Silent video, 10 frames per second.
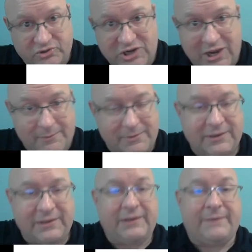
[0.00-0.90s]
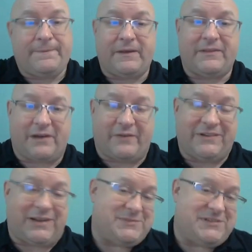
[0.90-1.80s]
job. Now,
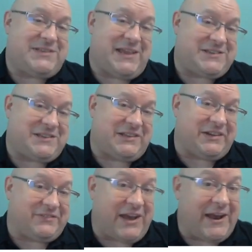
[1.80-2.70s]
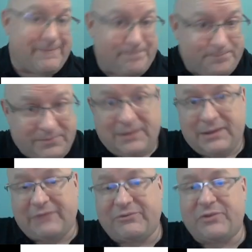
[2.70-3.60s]
oftentimes this takes a lot of time.
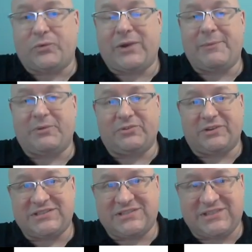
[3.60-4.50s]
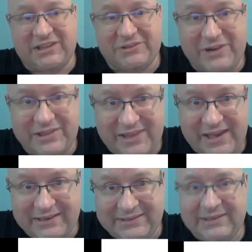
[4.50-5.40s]
Now, we're able to accelerate
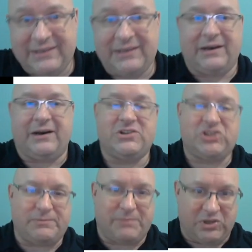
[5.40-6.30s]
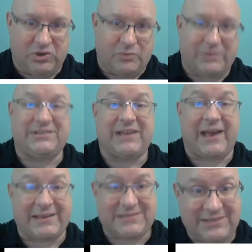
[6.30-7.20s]
that on GPU with
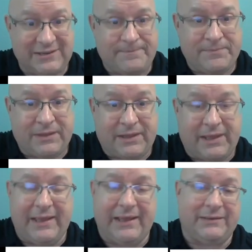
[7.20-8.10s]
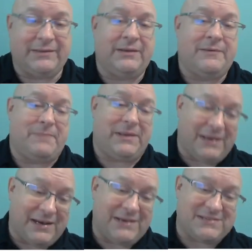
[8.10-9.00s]
Dask, and
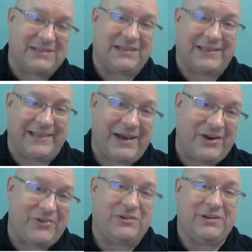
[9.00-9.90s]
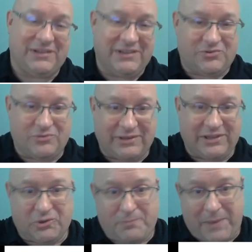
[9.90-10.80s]
because in the cloud,
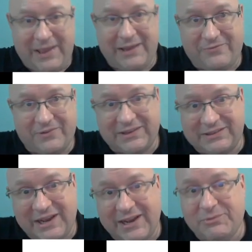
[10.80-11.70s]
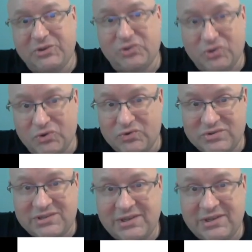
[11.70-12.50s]
literally you're paying for the time you use,